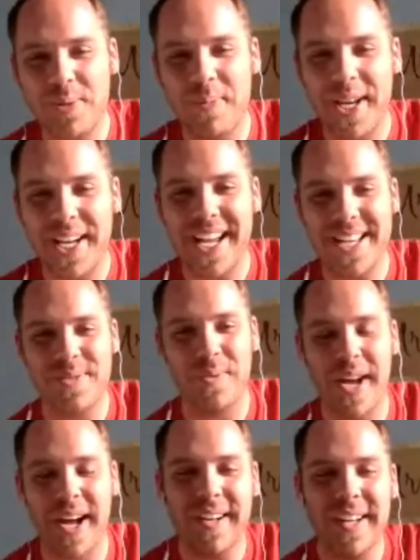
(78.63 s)
media as
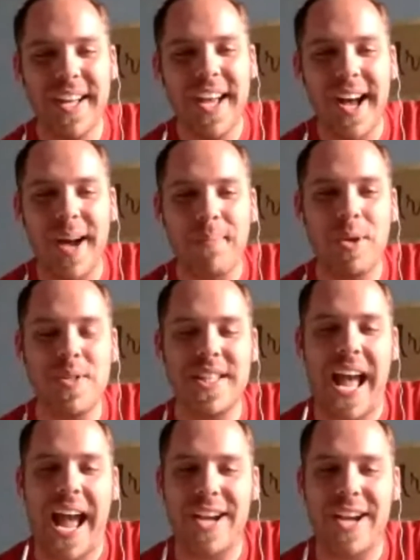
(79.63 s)
well, using
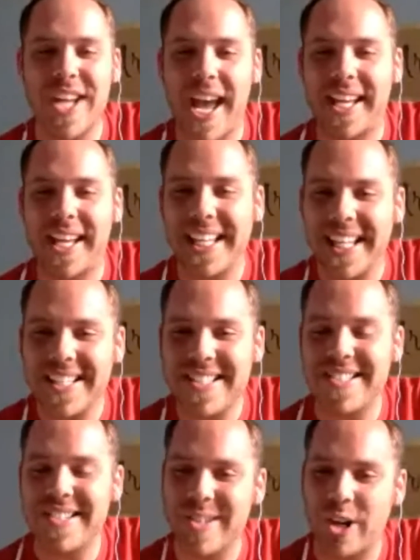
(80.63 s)
the hashtag
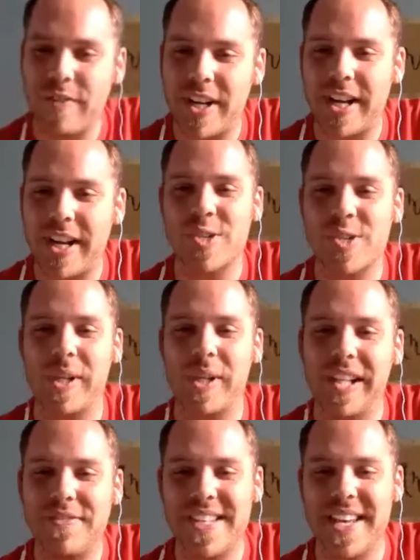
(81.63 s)
Kids Deserve It, as we
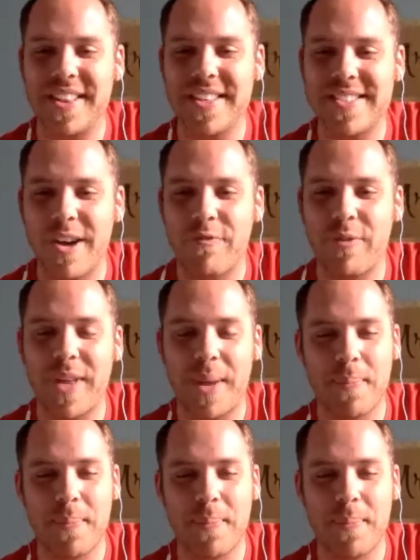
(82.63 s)
love seeing the stuff from the
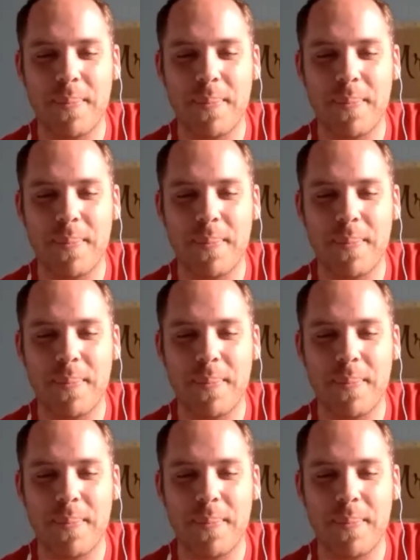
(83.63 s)
episodes that